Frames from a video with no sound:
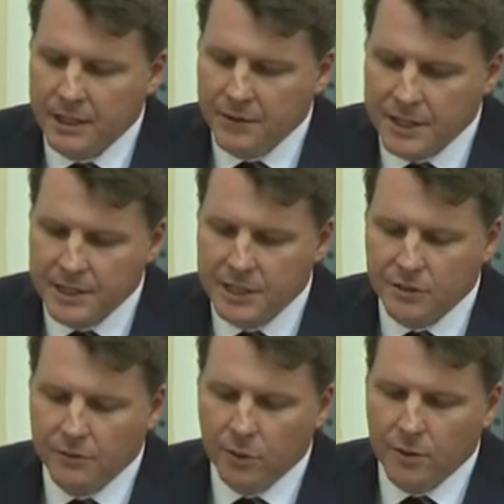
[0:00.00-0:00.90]
If a
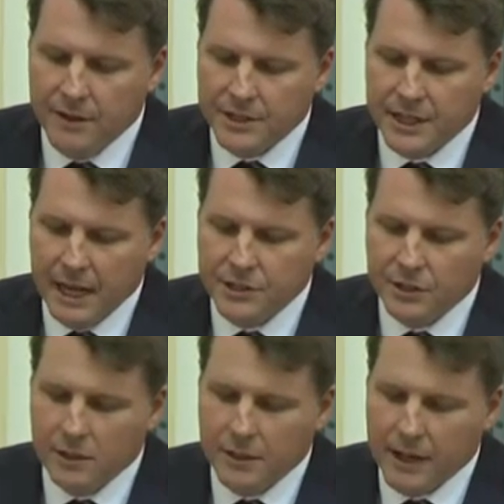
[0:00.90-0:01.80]
decision for a
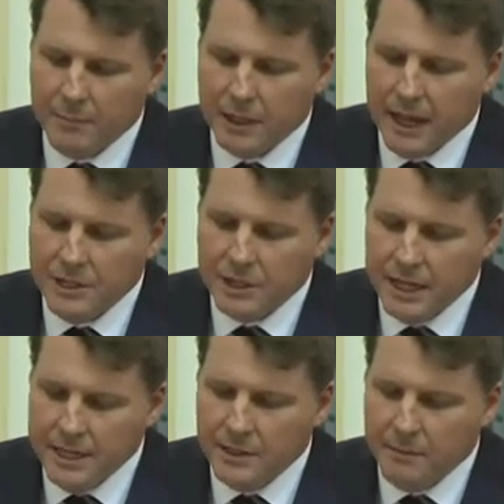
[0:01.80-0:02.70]
vegetation clearing
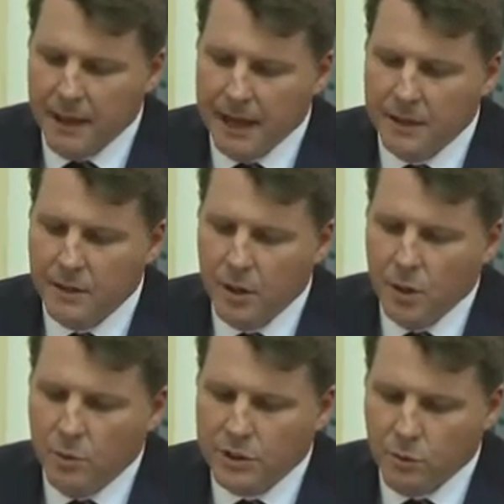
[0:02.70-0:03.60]
application isn't made
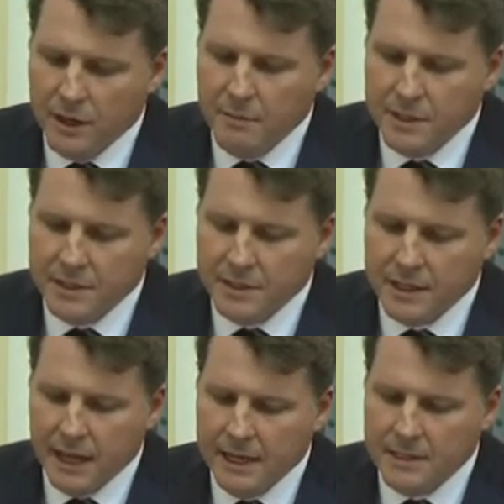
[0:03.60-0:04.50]
with 20 business
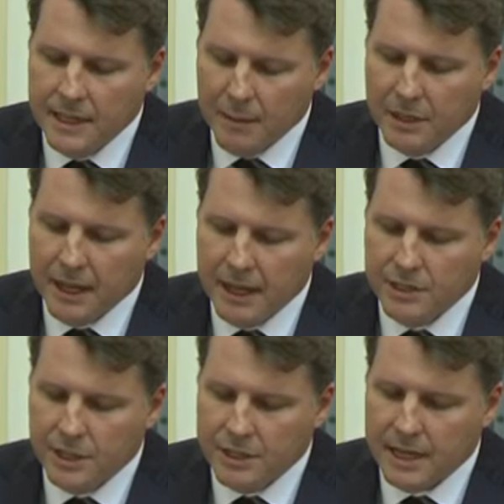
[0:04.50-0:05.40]
days, the
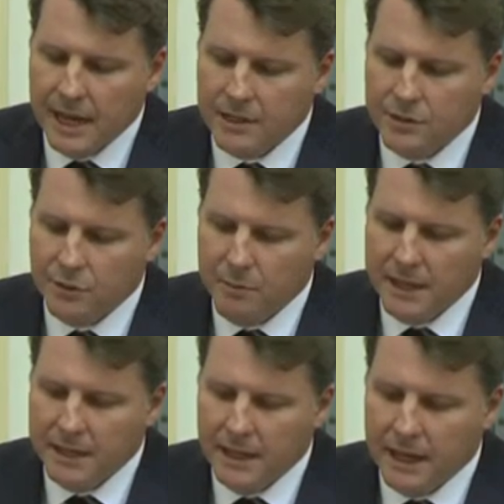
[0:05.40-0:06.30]
application is taken to have
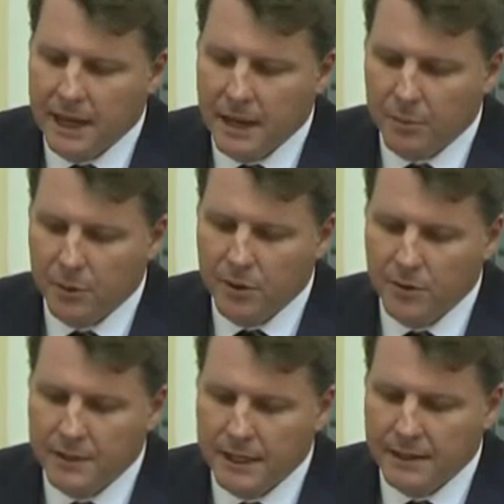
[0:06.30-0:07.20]
been
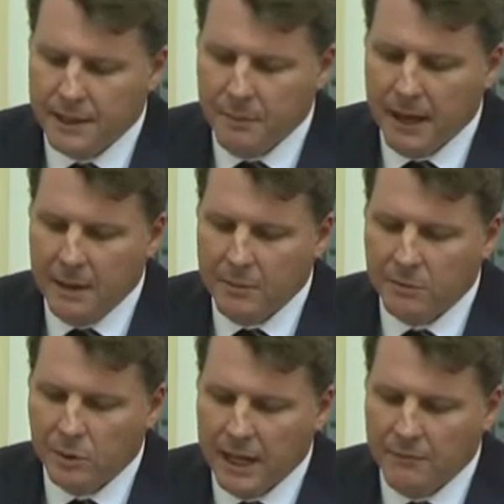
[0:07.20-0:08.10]
approved, and the
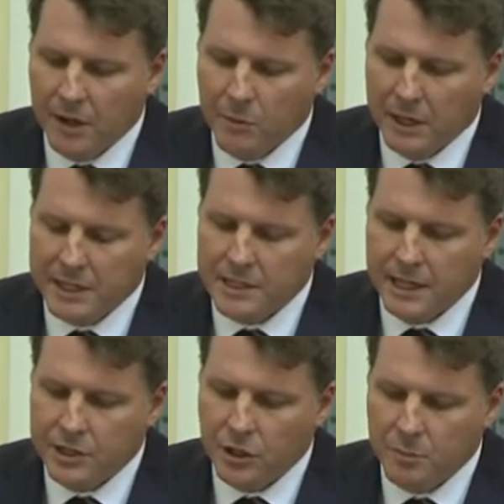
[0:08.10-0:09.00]
department will have only one
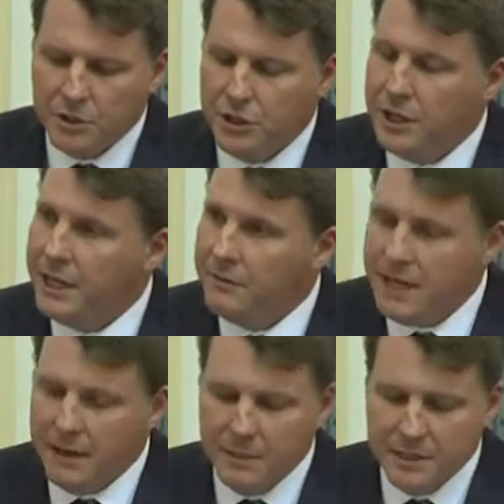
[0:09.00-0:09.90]
extension opportunity of
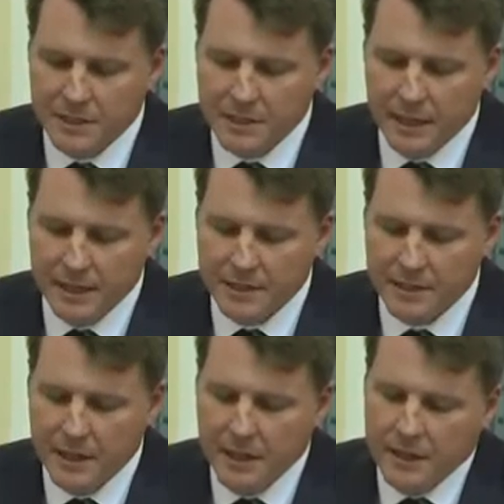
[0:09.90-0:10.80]
10 business
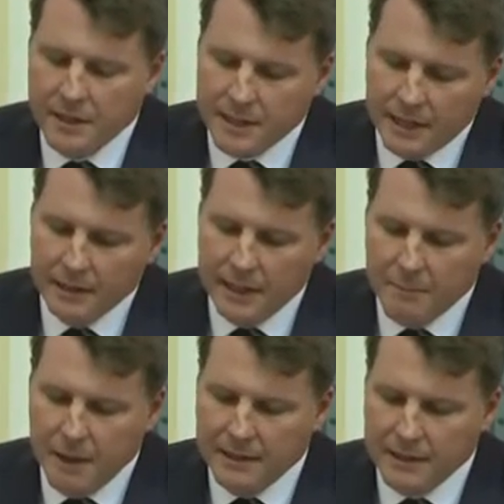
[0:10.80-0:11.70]
days. Secondly,
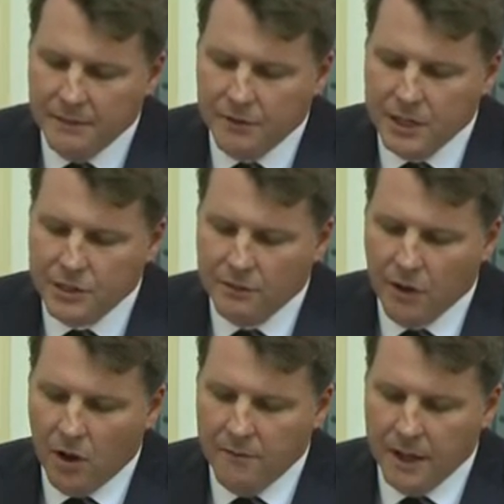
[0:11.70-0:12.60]
amend the definition of
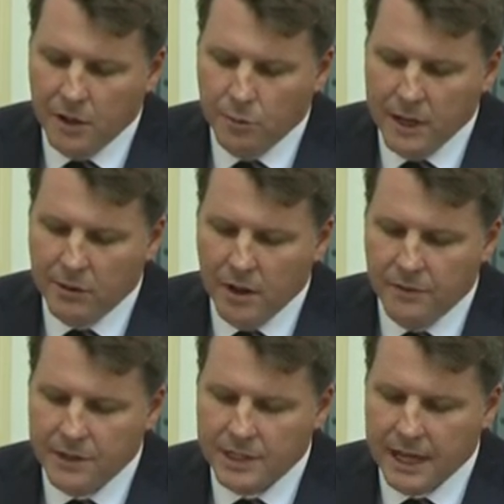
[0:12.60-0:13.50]
high-value regrowth
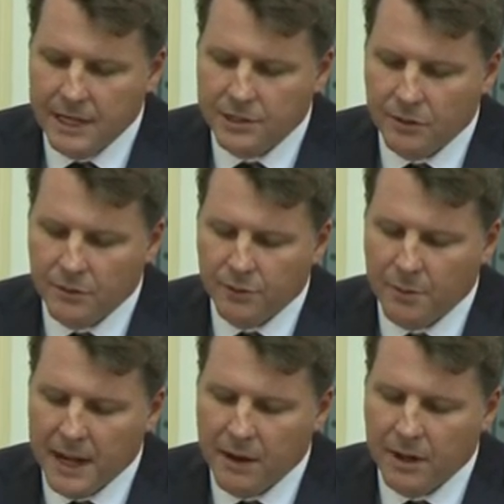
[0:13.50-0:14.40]
vegetation
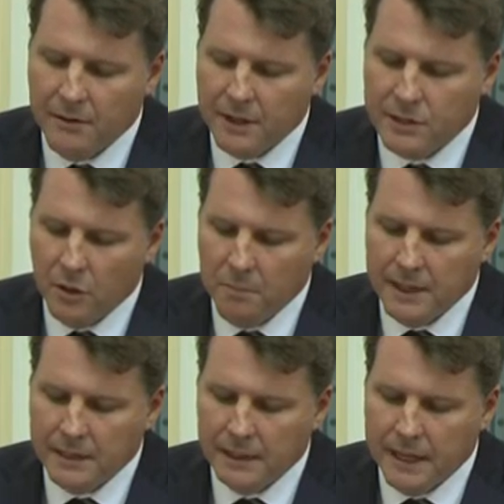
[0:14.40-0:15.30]
from an area that has not
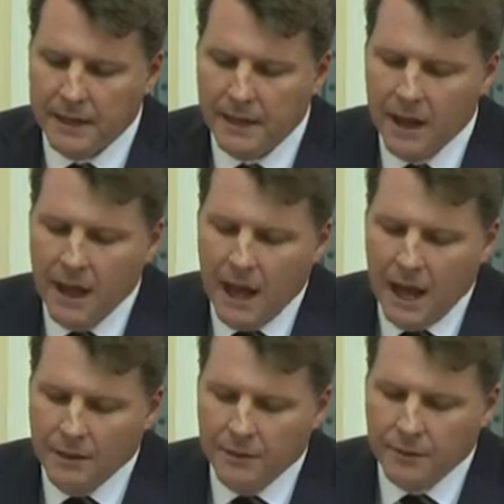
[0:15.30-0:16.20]
been cleared
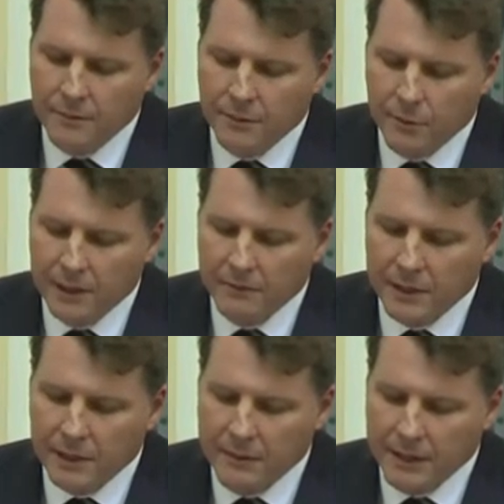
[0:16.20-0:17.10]
other than for
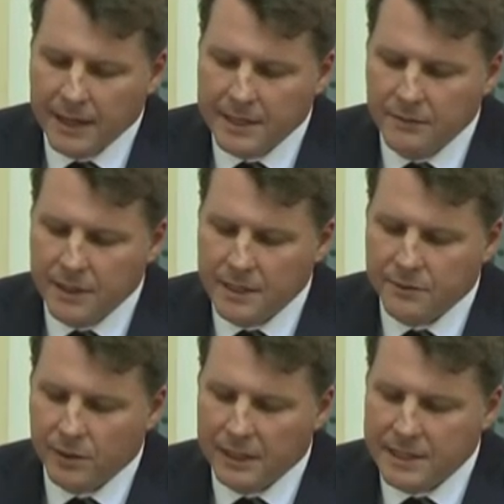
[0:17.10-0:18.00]
relevant clearing activities
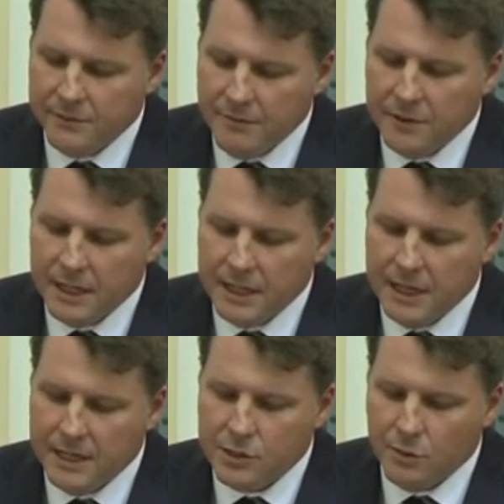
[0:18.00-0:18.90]
for at least 15
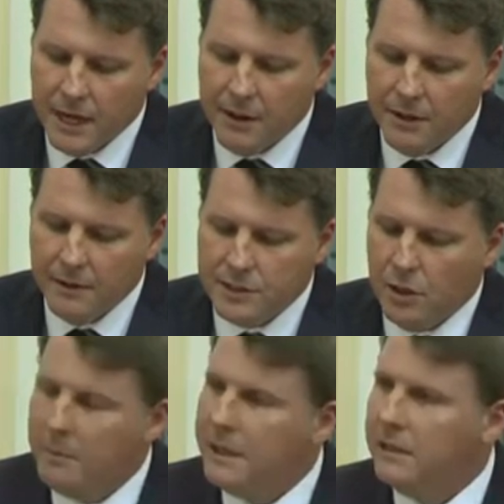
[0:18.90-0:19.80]
years to an area that has
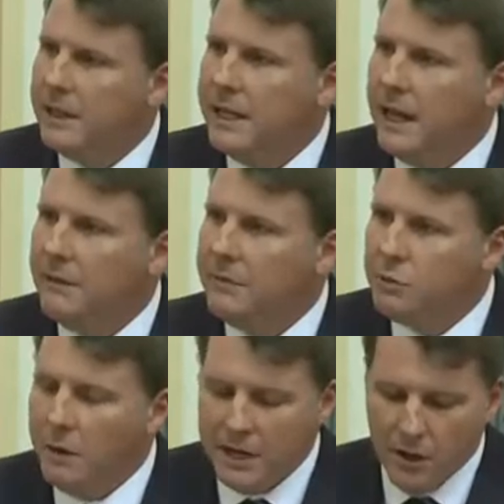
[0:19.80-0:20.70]
not been cleared for
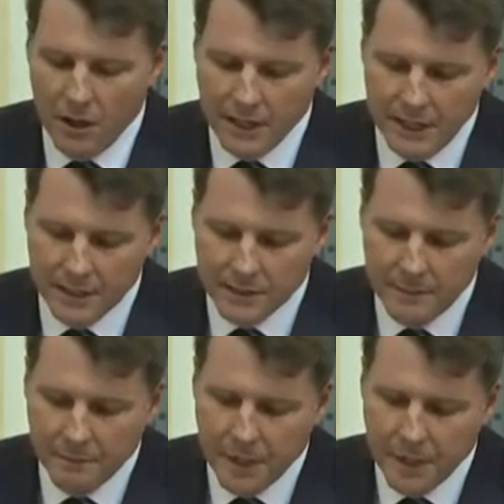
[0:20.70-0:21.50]
29 years.